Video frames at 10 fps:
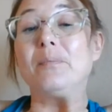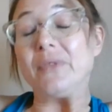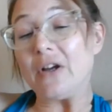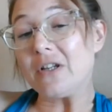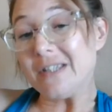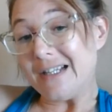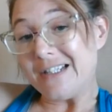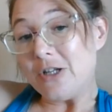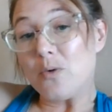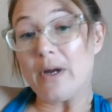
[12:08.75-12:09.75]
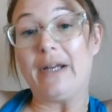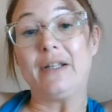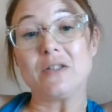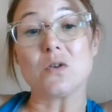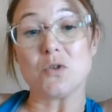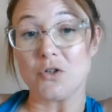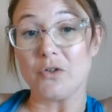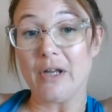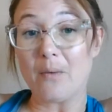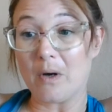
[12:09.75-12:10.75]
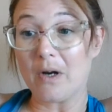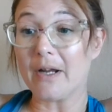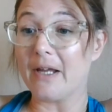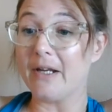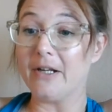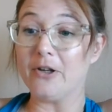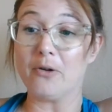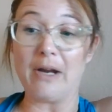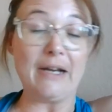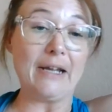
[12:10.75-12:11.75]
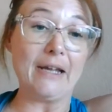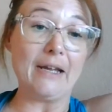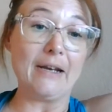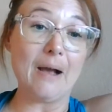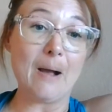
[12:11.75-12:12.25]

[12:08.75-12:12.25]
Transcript: there is a degraded social network and a degraded